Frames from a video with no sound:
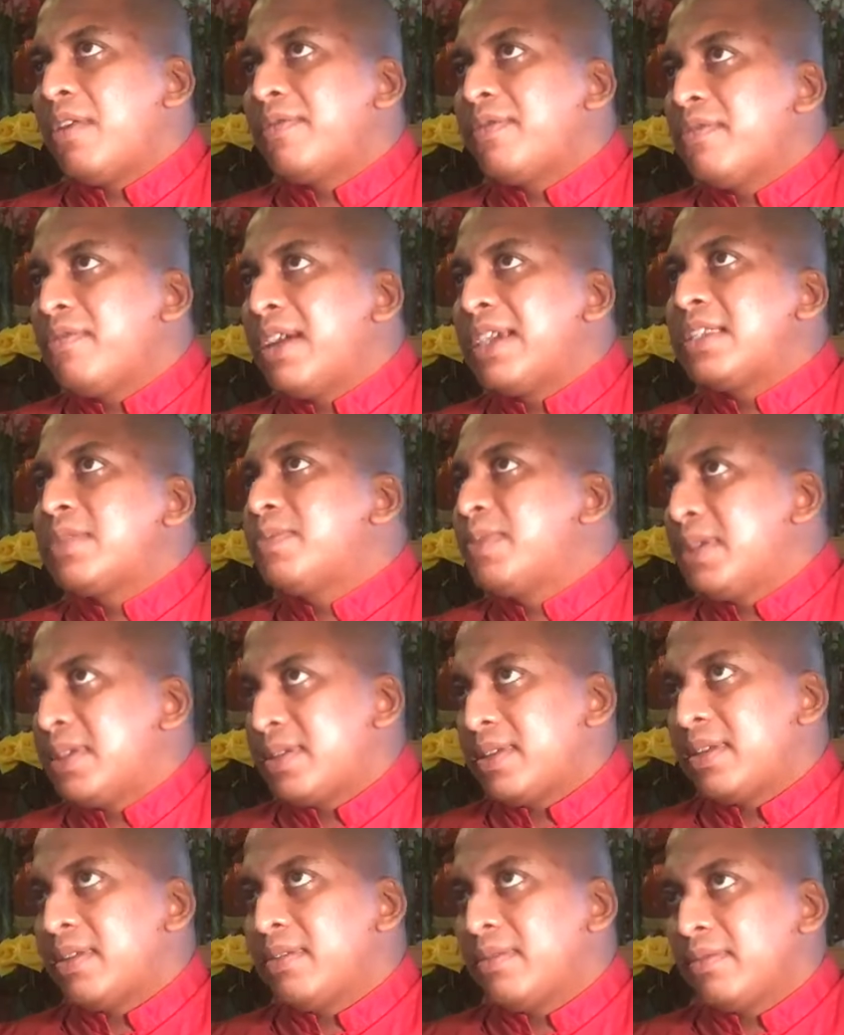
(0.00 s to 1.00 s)
wise
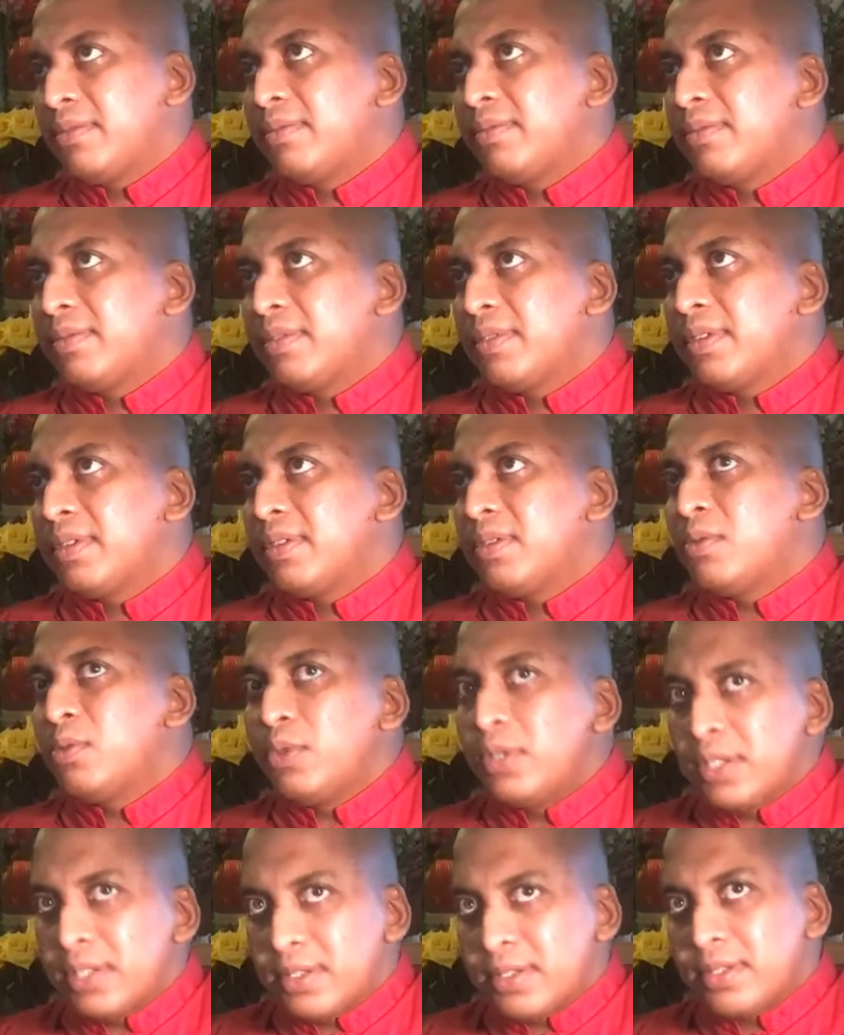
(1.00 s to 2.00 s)
person who
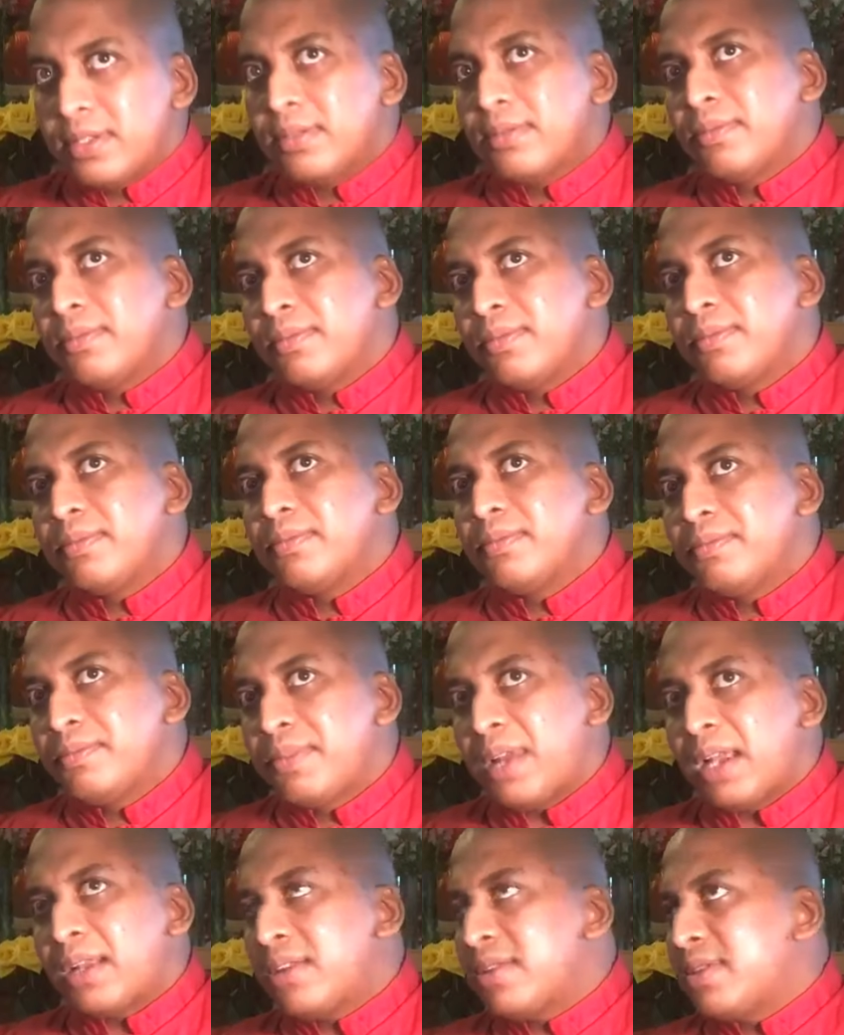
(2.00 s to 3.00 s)
is
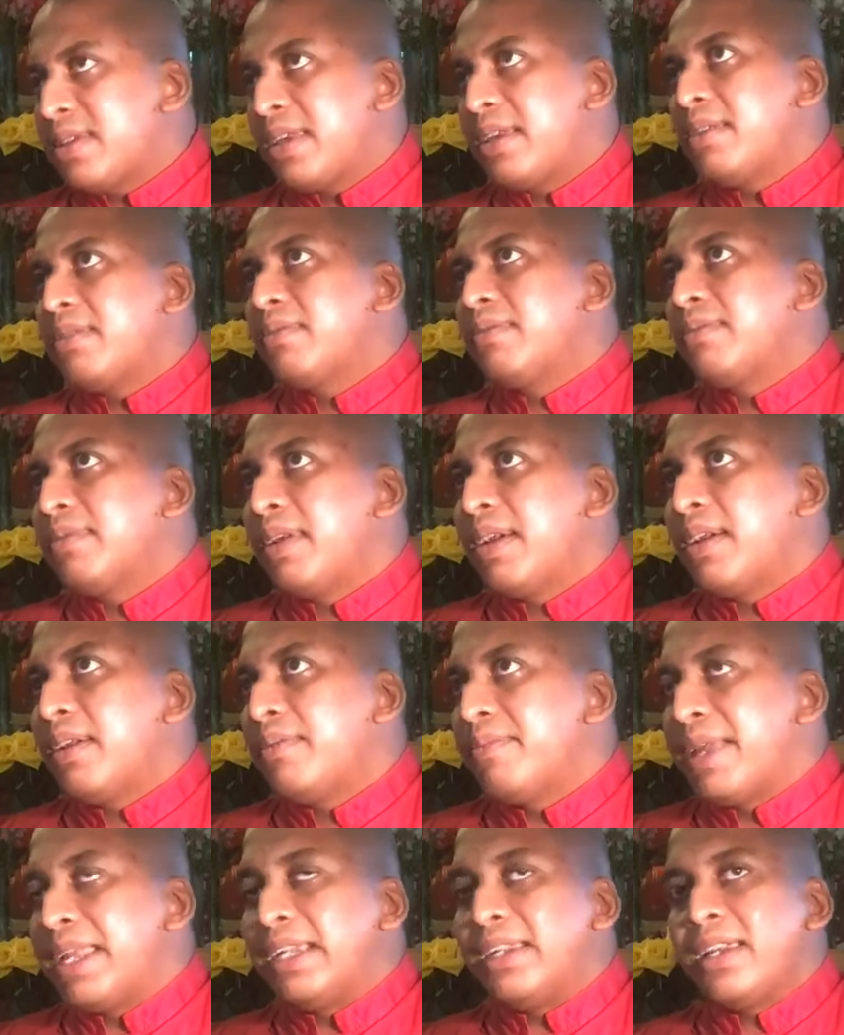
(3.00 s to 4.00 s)
practicing
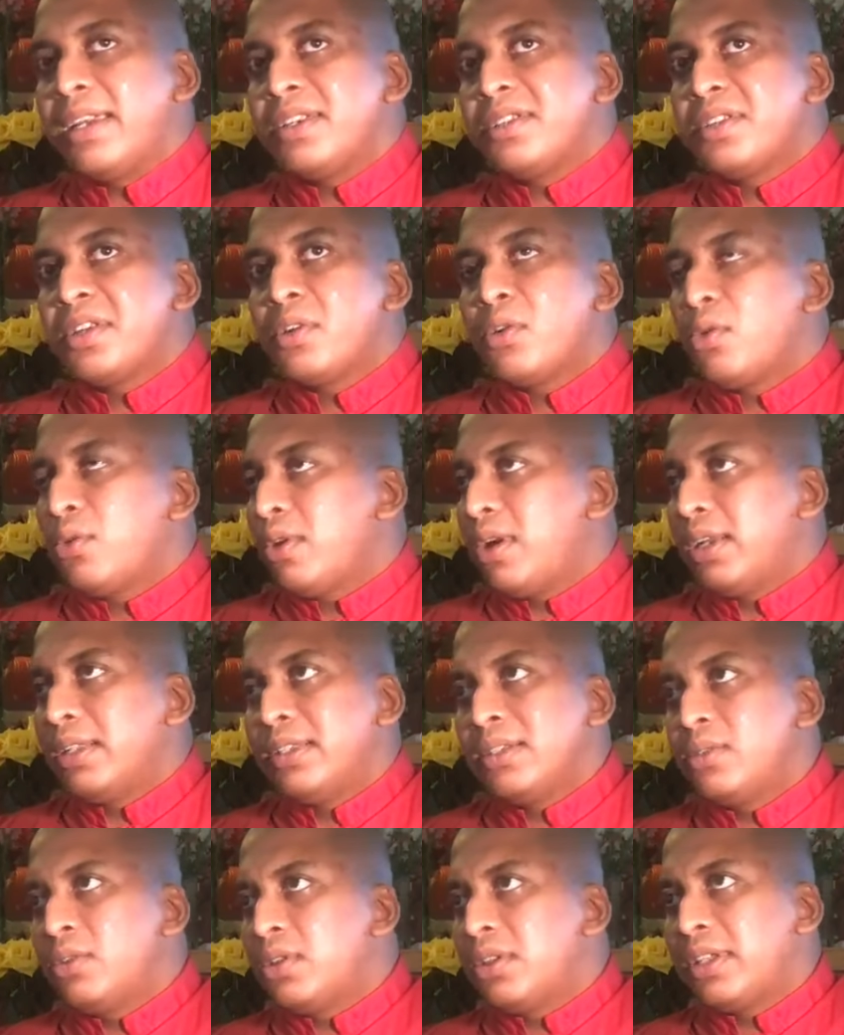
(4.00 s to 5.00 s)
meditation or
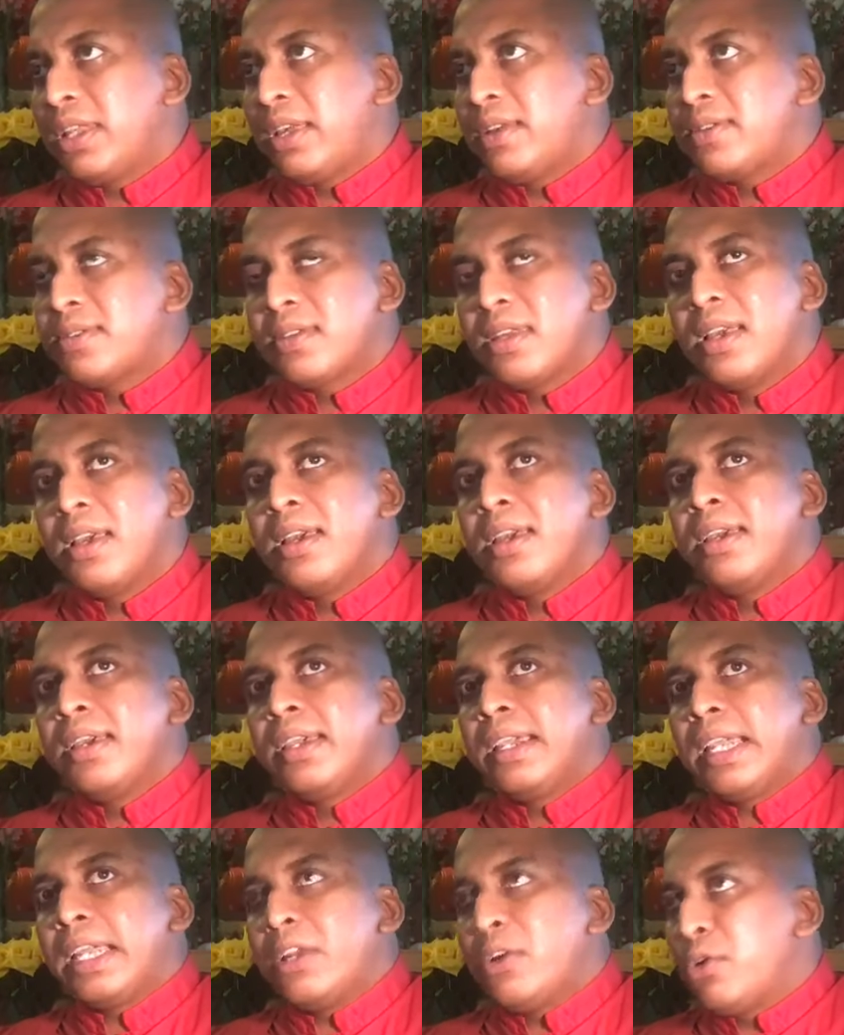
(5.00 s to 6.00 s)
other good things
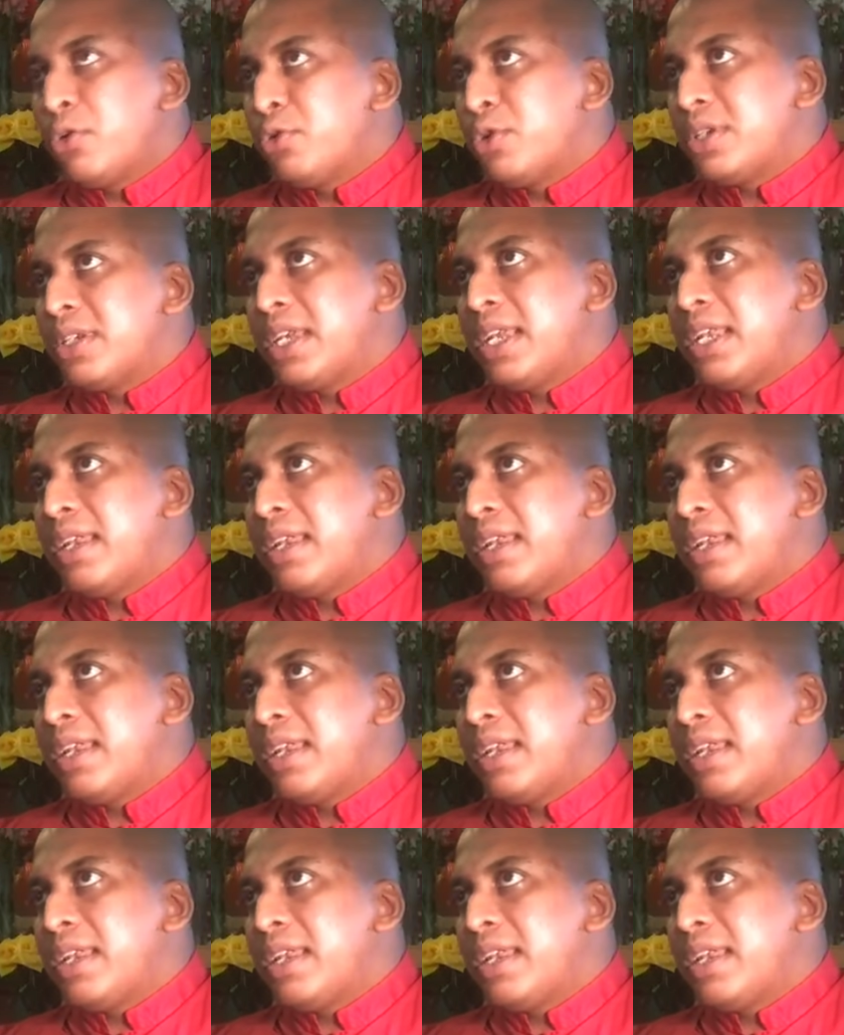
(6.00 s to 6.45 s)
in order to attain